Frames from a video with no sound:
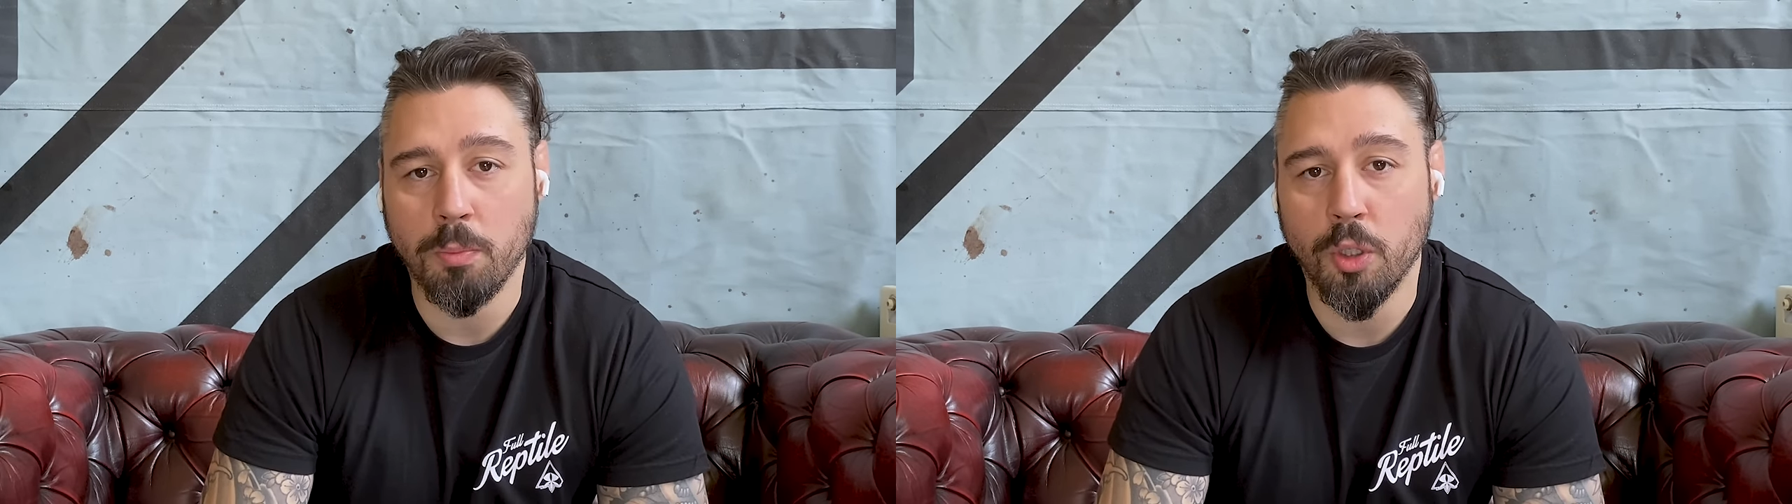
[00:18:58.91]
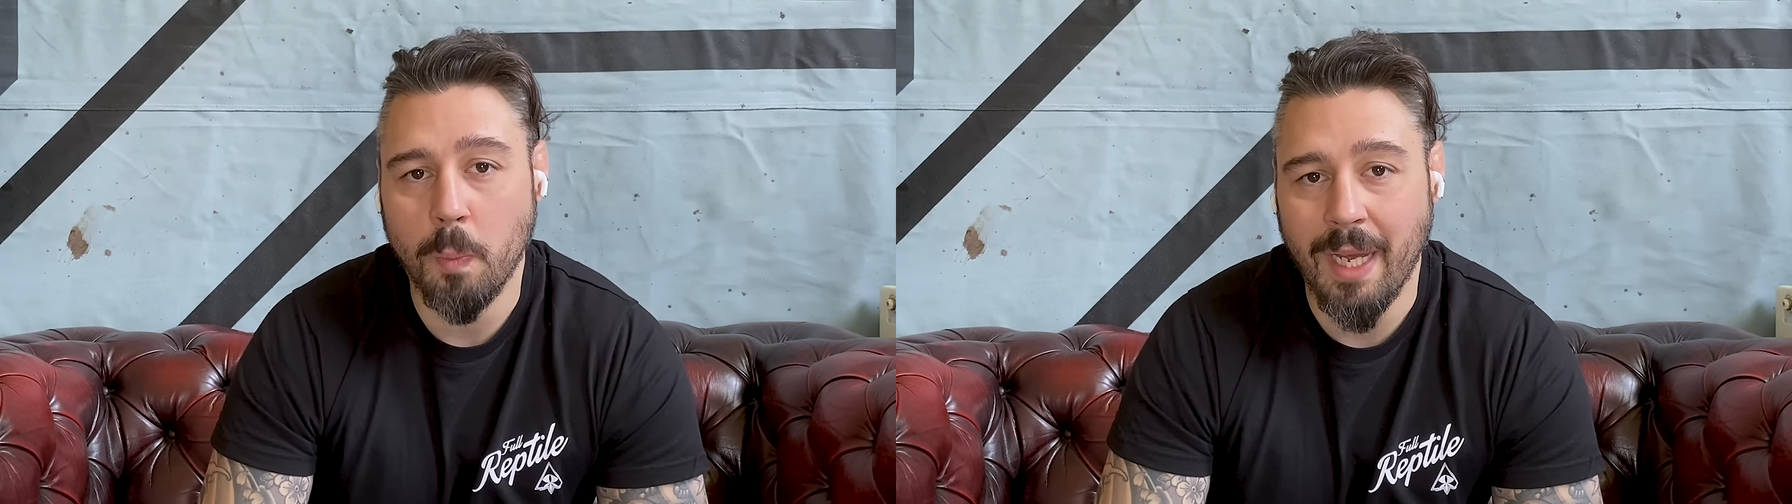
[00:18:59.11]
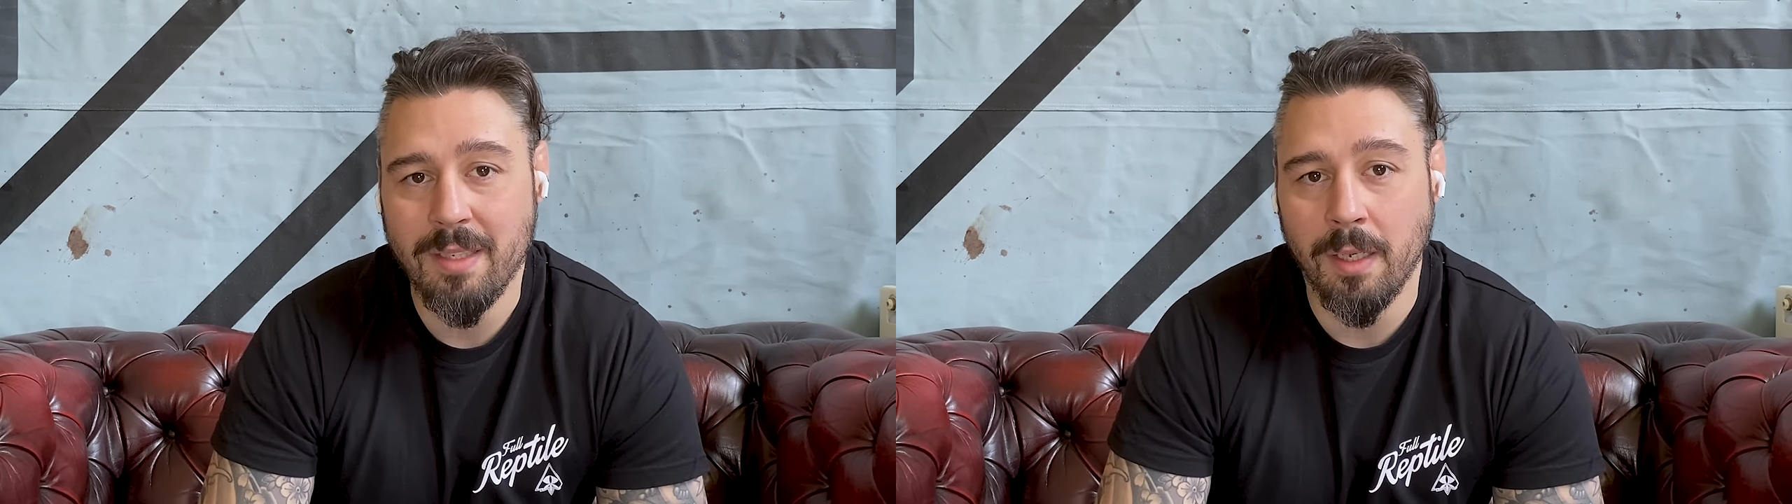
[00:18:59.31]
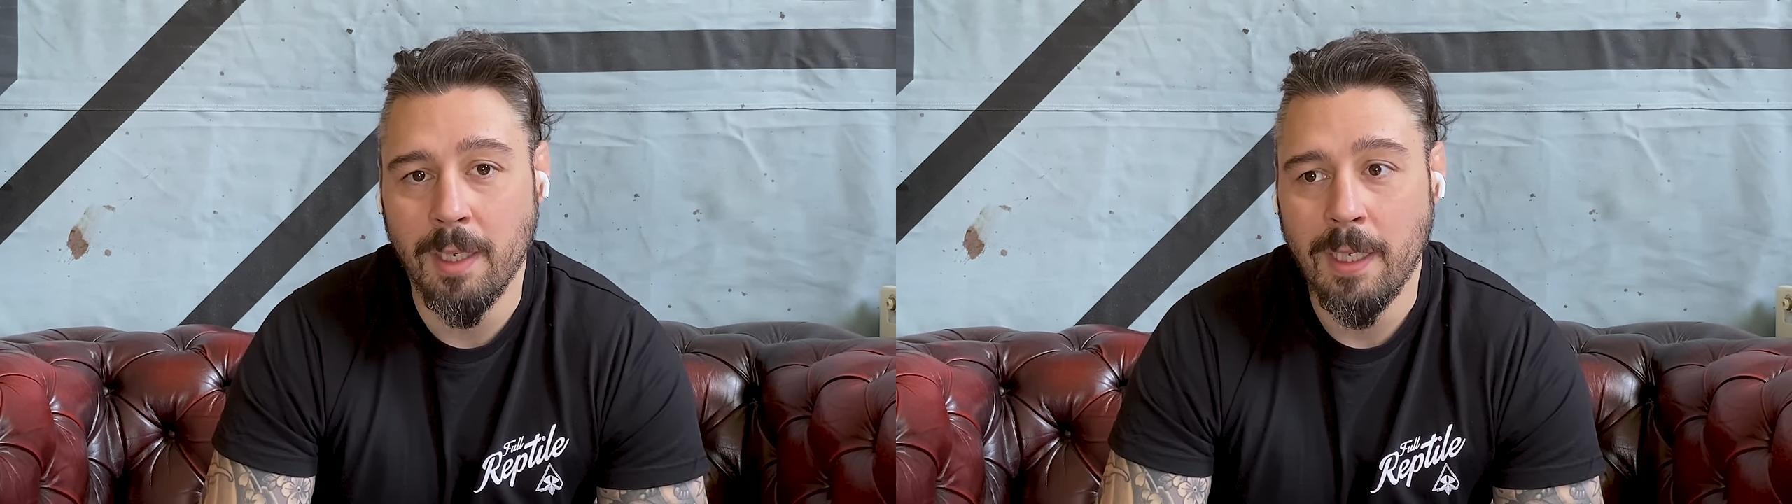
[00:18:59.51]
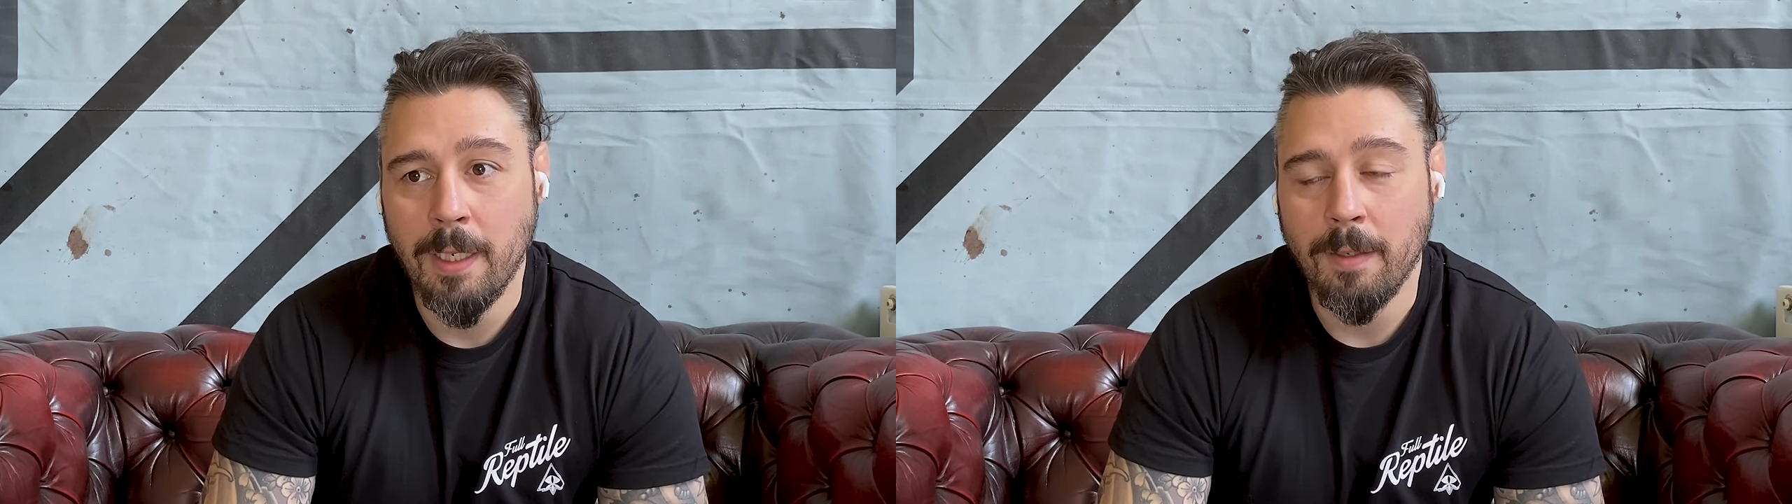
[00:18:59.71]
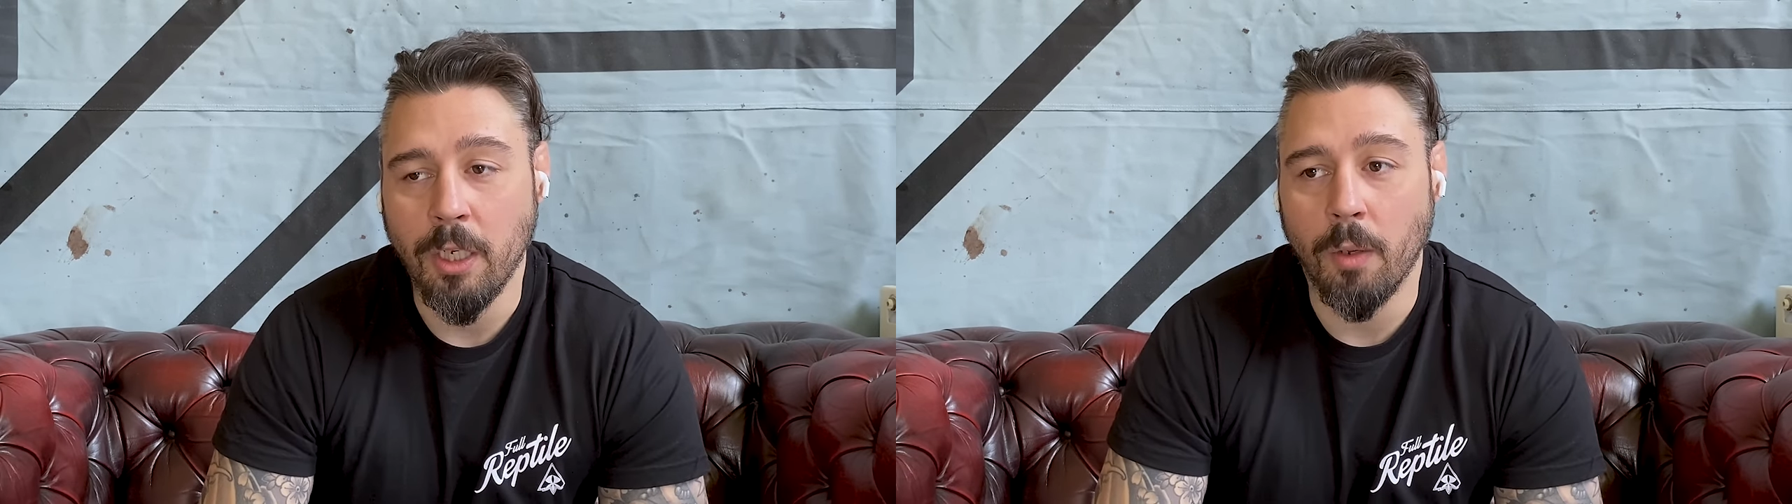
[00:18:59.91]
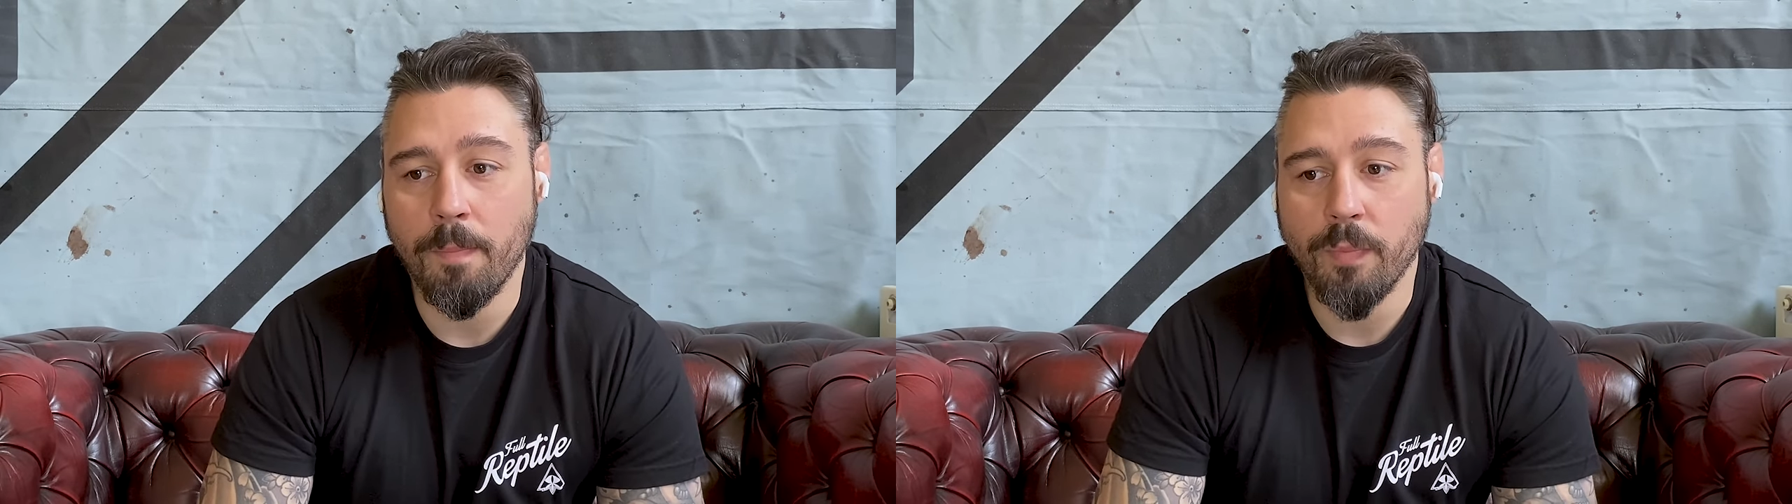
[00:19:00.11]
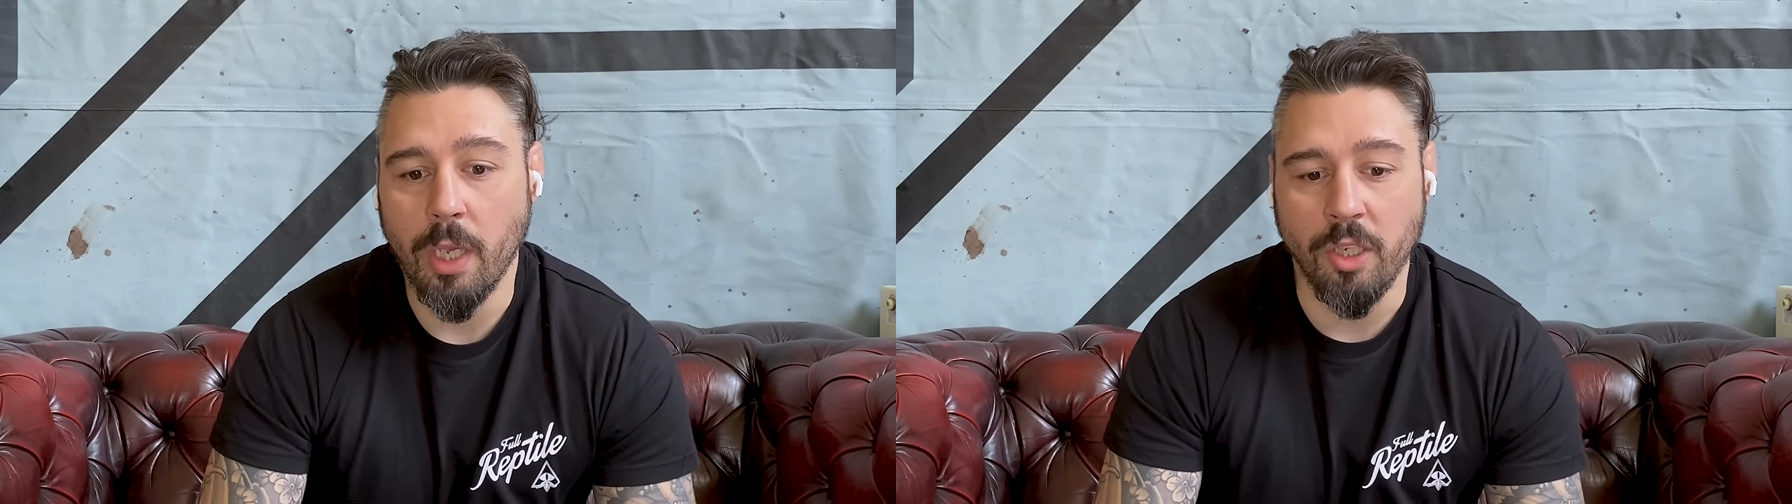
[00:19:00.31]
much better. You know,
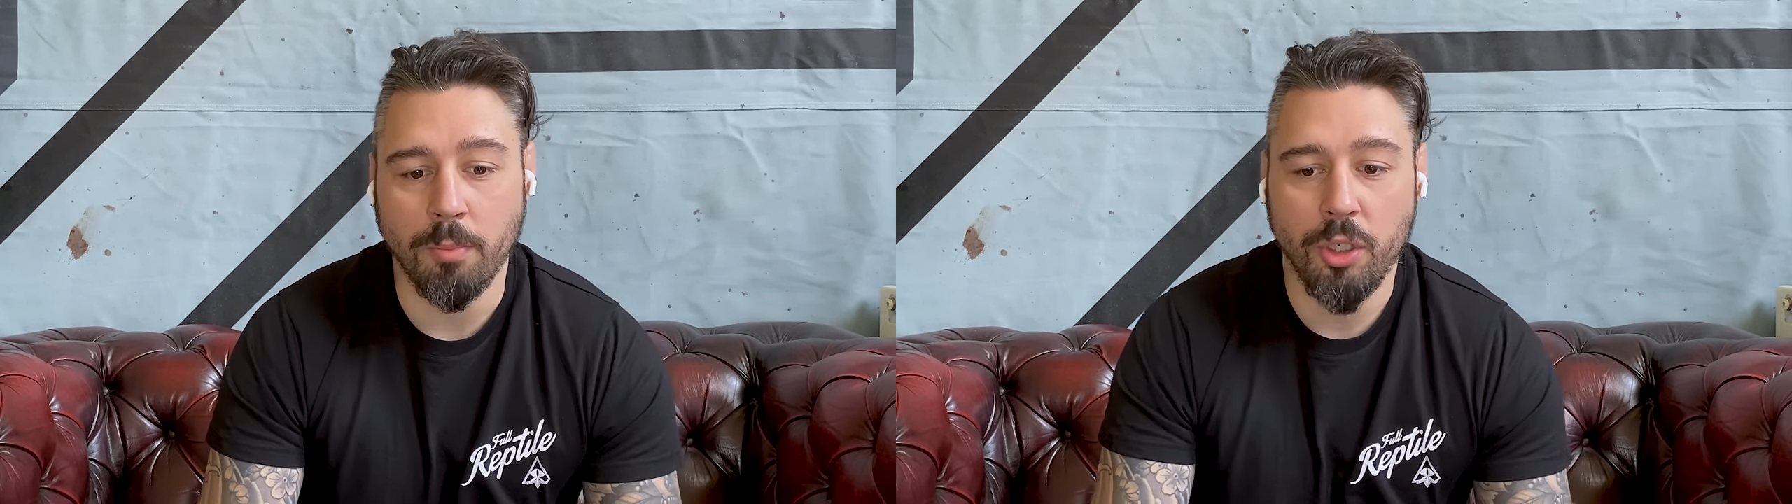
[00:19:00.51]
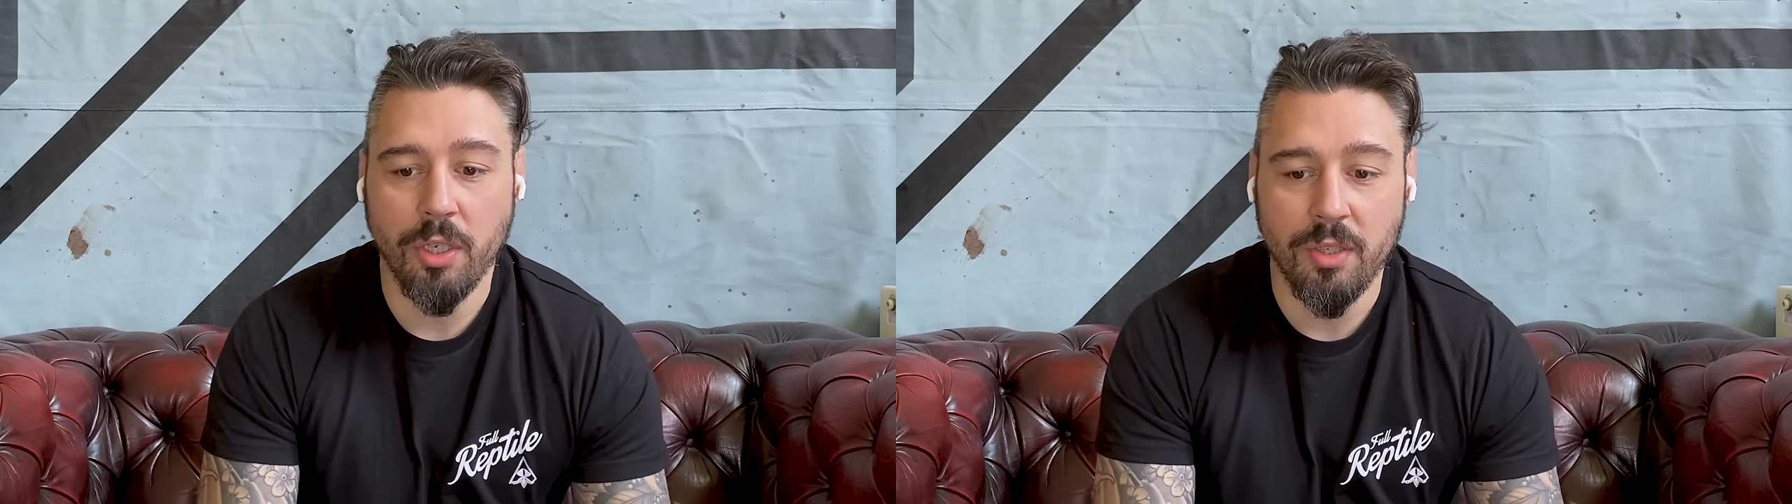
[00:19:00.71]
as much